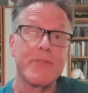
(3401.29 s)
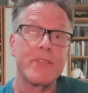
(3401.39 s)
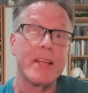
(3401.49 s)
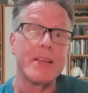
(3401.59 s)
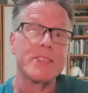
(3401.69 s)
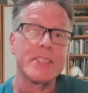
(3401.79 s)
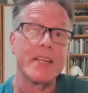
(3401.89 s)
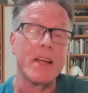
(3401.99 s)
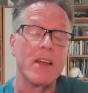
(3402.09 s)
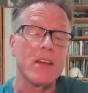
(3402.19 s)
after they've
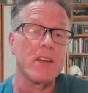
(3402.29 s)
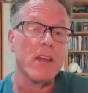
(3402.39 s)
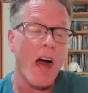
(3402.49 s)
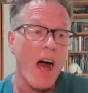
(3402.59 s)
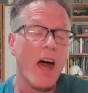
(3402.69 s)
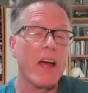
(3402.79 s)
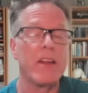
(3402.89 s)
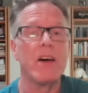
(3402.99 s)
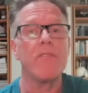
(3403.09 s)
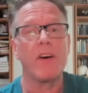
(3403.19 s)
seen a lot
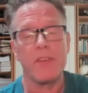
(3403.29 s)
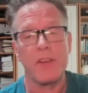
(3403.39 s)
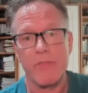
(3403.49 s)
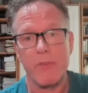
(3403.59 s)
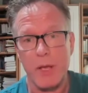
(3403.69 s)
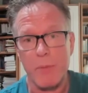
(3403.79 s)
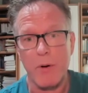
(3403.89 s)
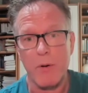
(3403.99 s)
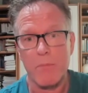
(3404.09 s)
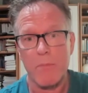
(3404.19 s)
of other different
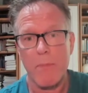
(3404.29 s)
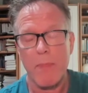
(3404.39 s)
people, like